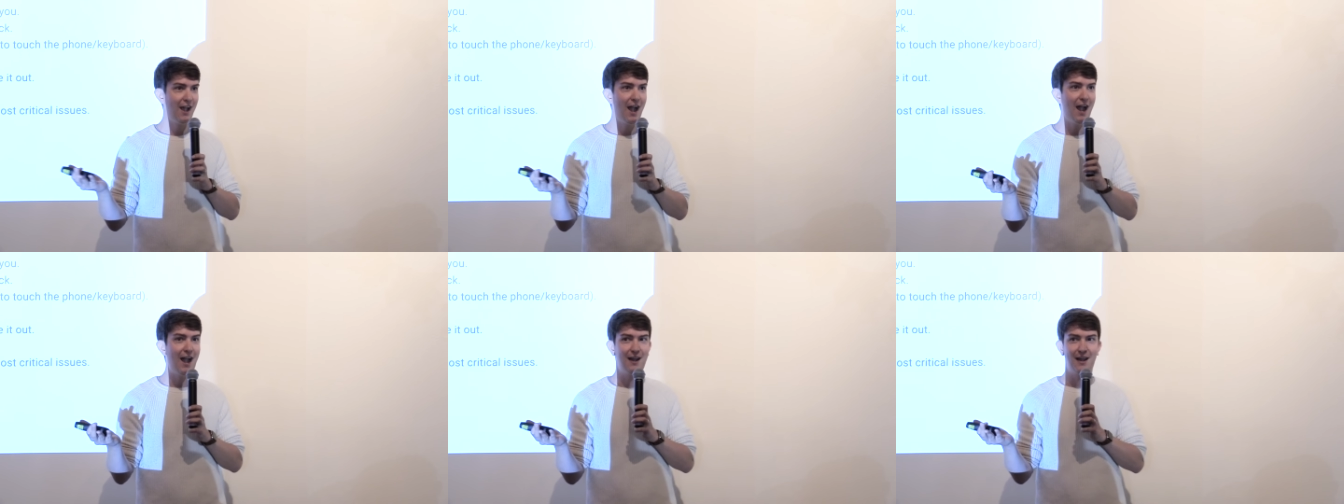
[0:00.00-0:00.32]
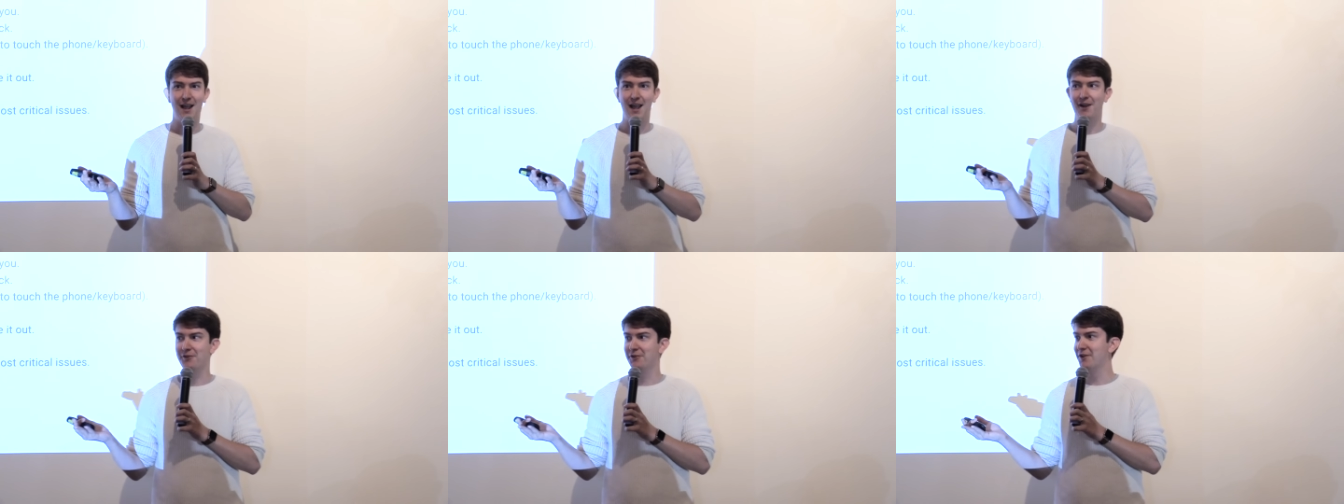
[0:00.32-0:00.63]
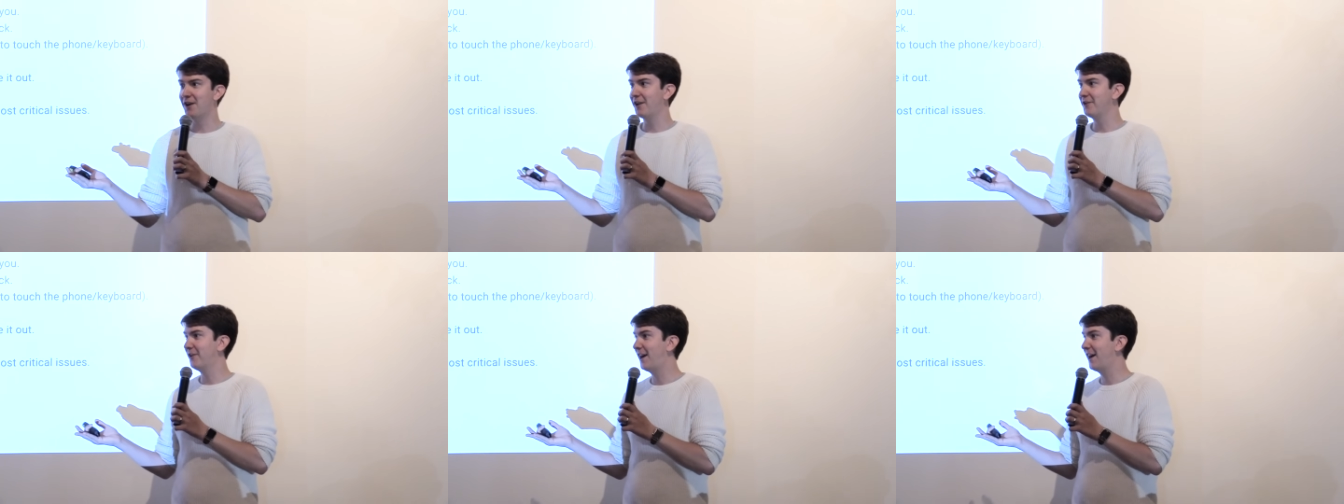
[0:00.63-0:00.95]
How do you
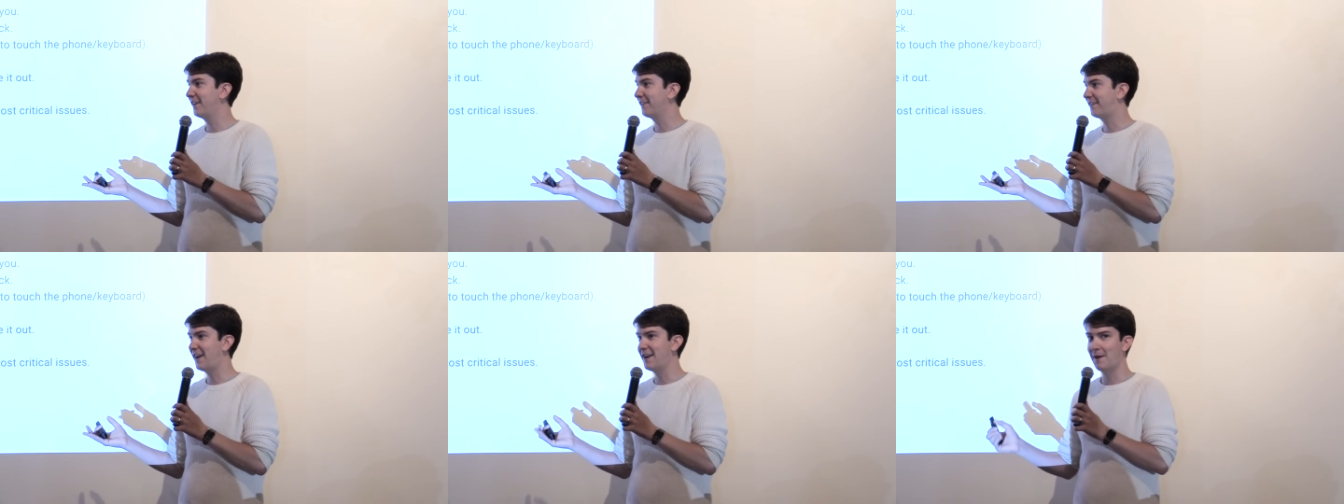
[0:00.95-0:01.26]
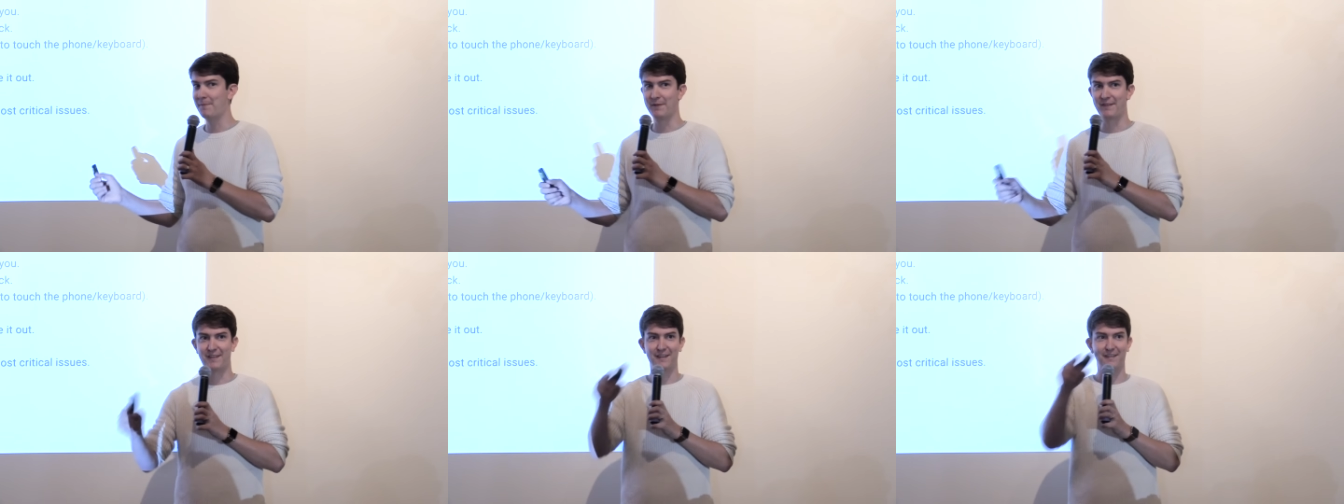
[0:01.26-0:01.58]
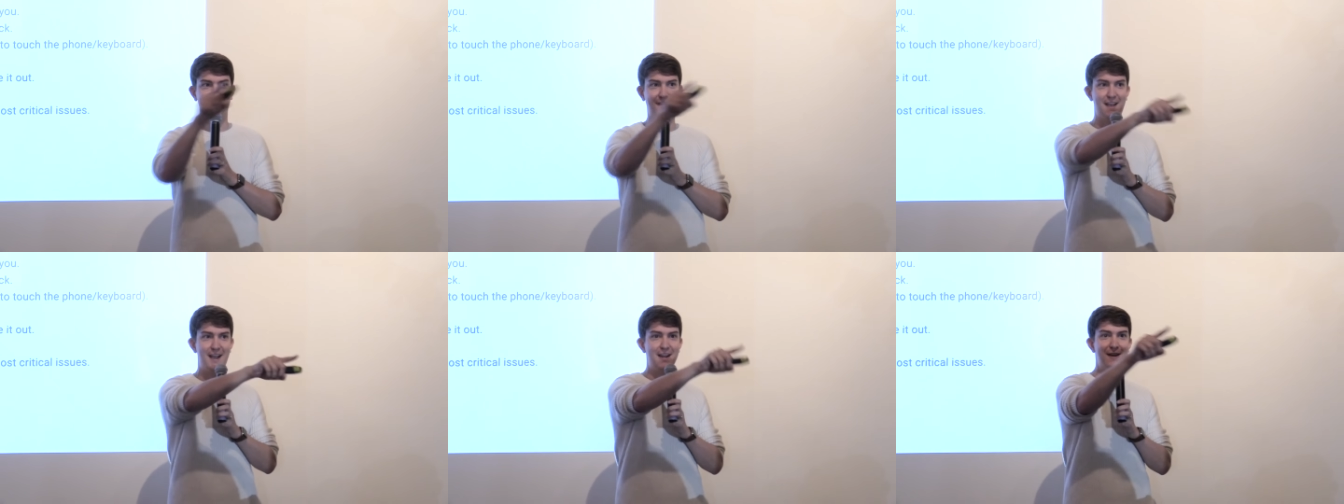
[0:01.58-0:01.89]
not know how to sign up? It
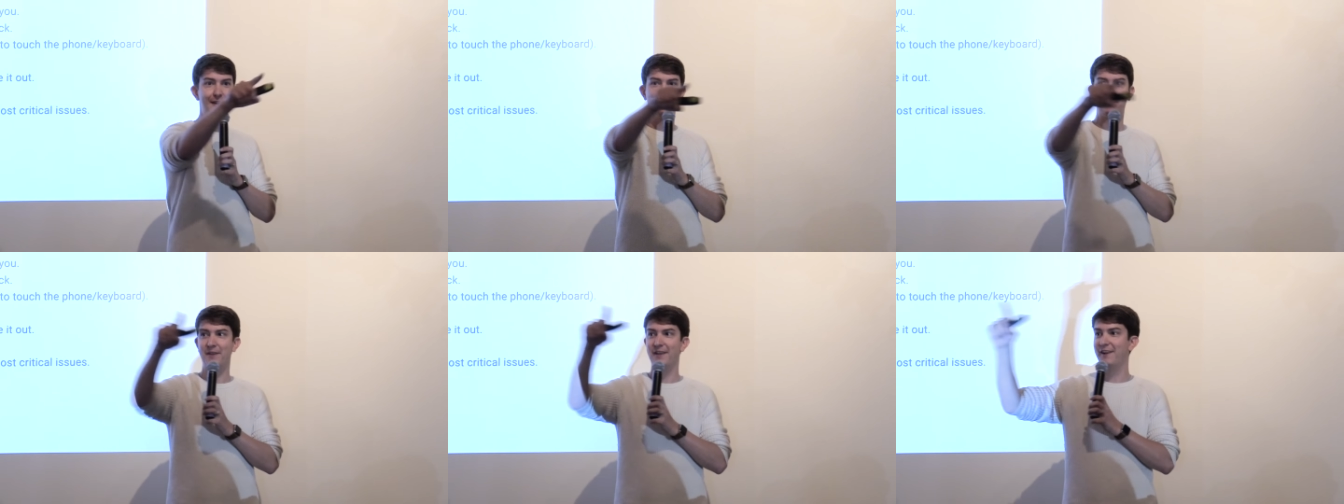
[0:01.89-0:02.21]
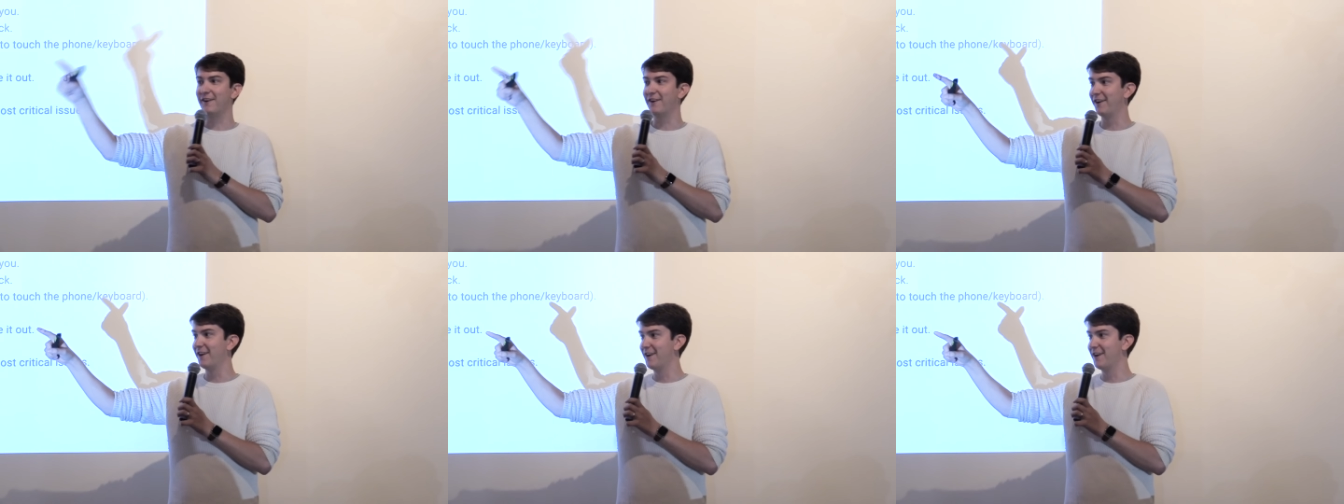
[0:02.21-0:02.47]
says sign up here